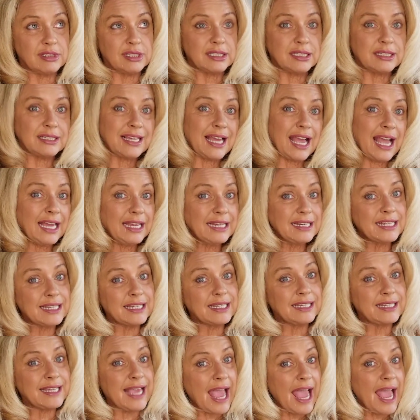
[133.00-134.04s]
kind of
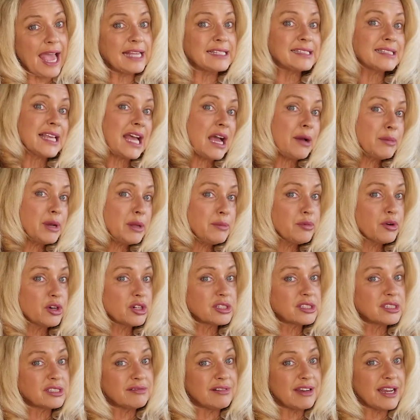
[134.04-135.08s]
guess how many
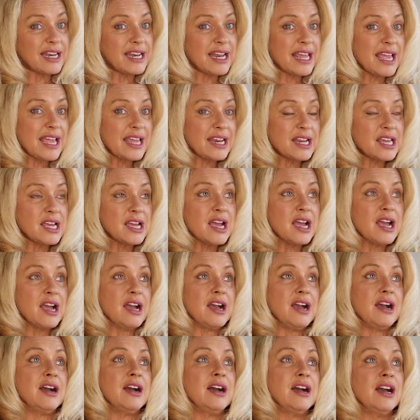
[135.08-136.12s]
books are in it.
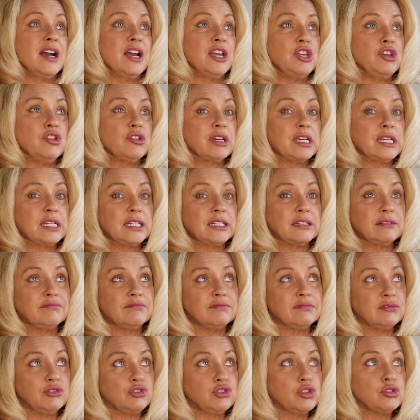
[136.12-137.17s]
You
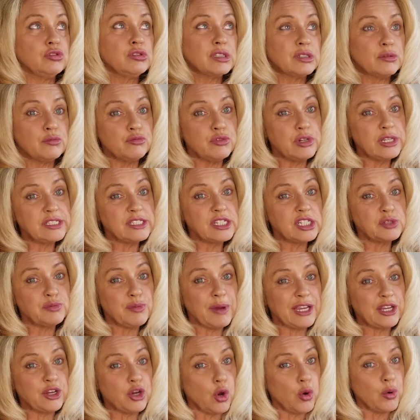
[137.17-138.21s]
can do some research by
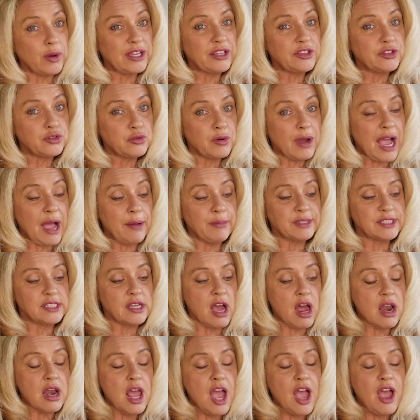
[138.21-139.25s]
going through
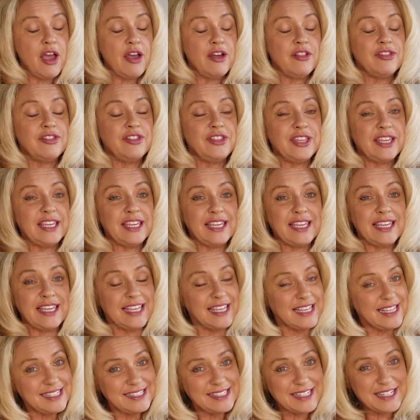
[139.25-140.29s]
Amazon. The
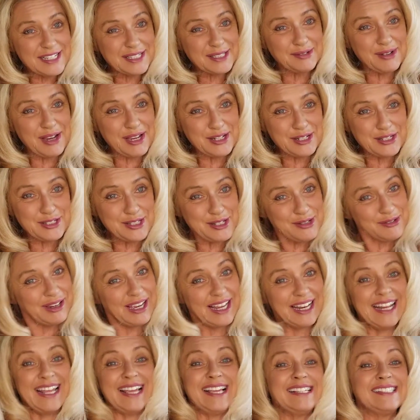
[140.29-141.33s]
easiest way to do
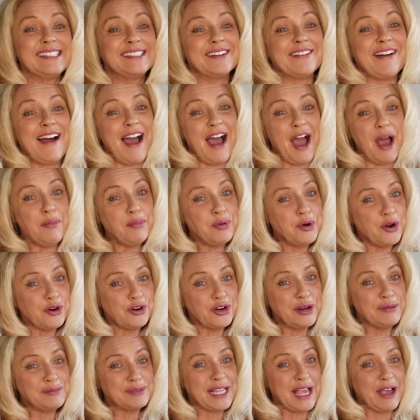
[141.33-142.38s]
it is there are
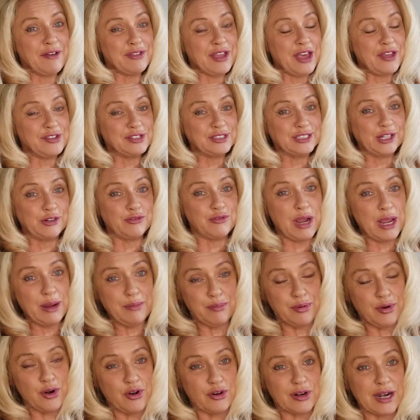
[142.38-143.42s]
programs out there. There's a great
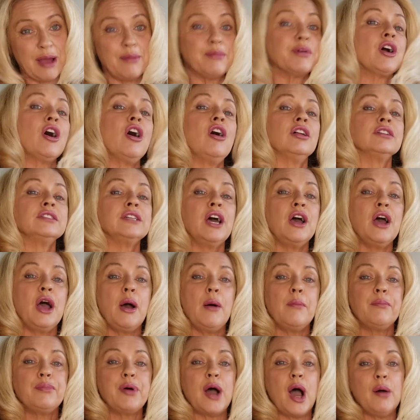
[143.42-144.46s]
program called
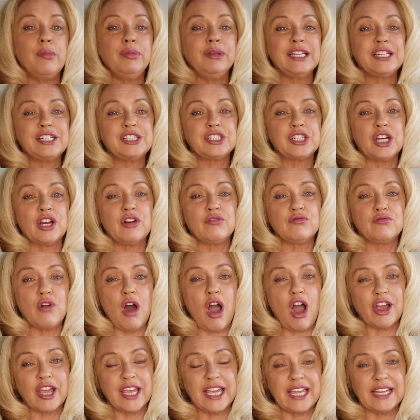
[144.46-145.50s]
Publisher
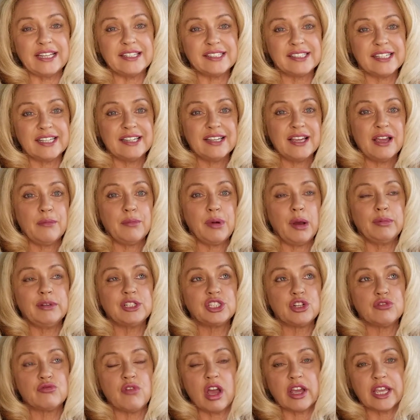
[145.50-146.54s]
Rocket,
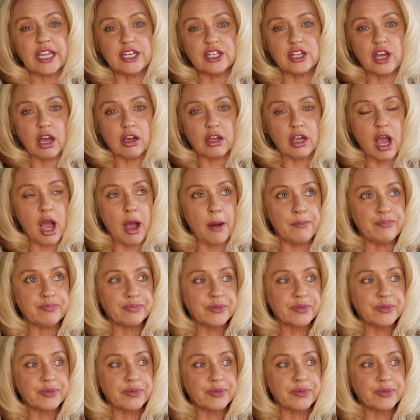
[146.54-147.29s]
publisherrocket.com,